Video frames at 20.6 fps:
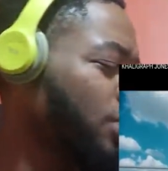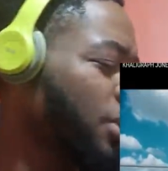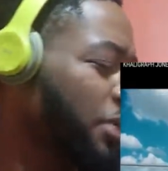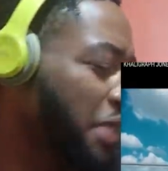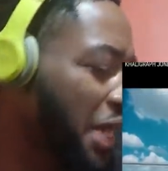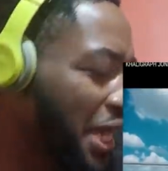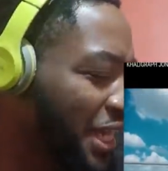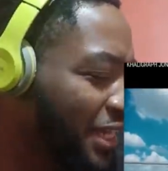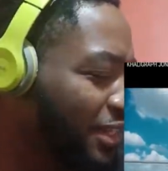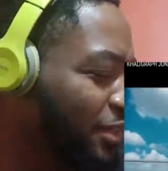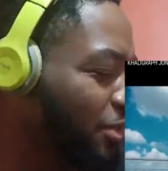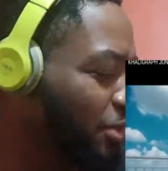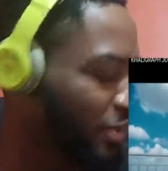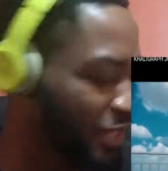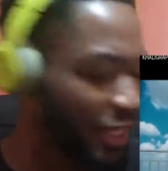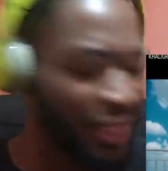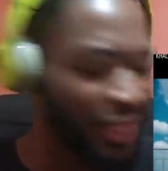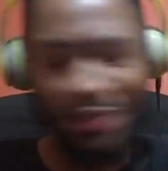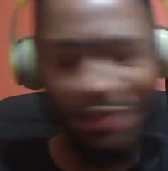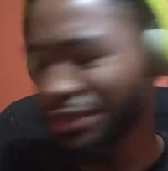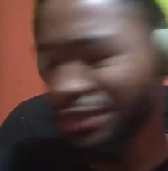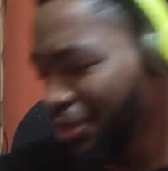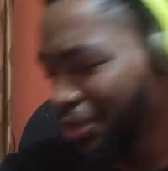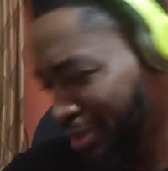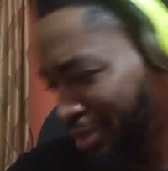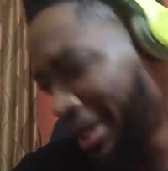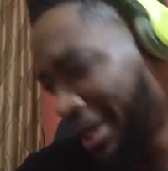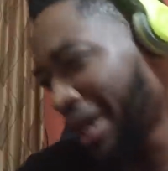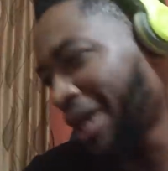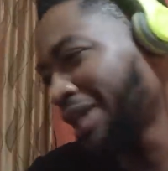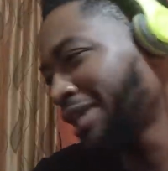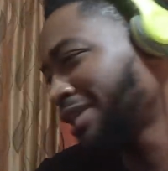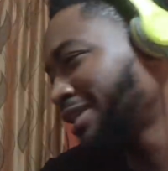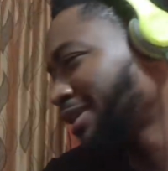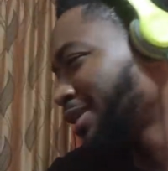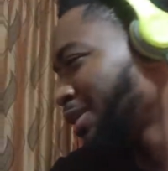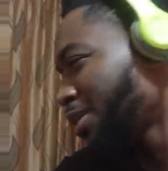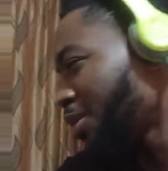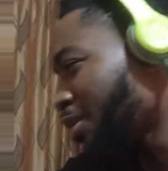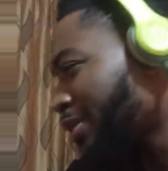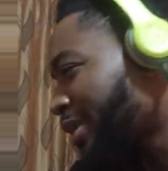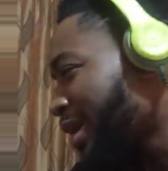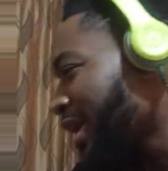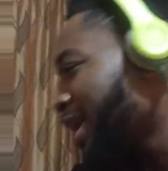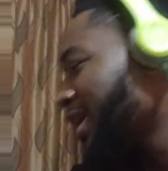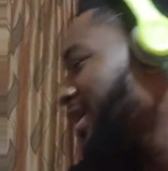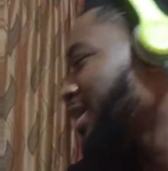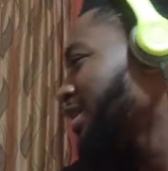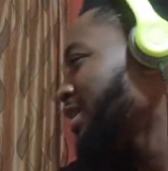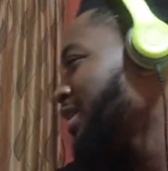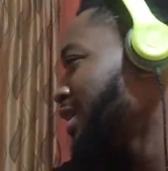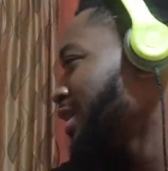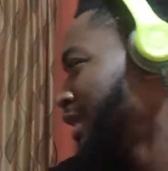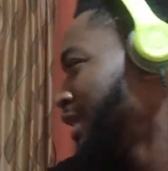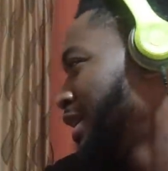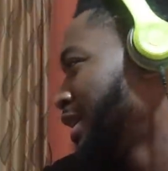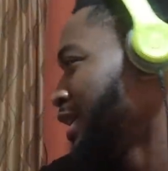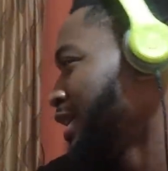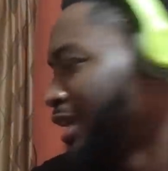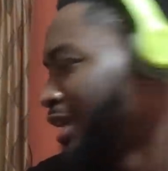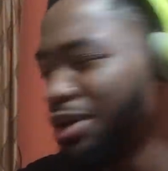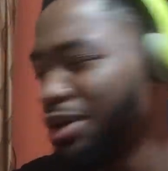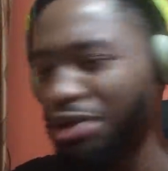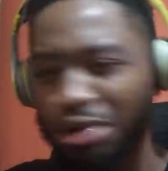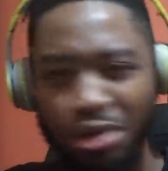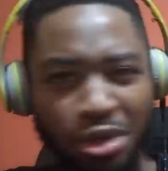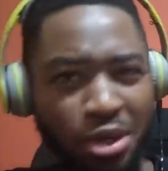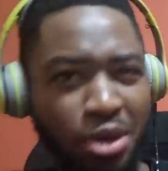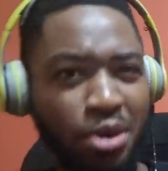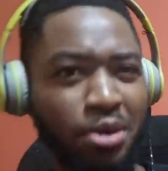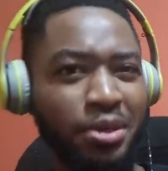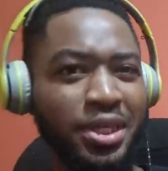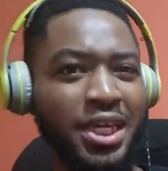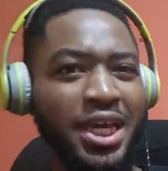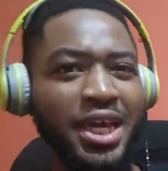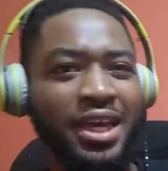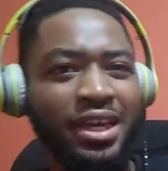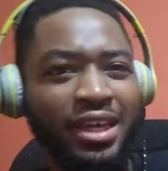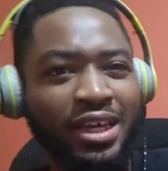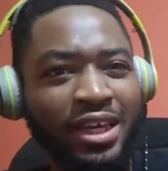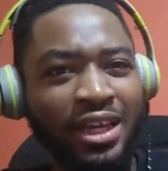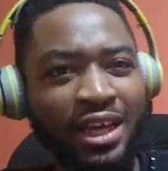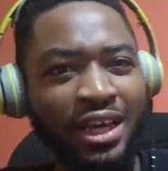okay, okay, okay, okay, okay.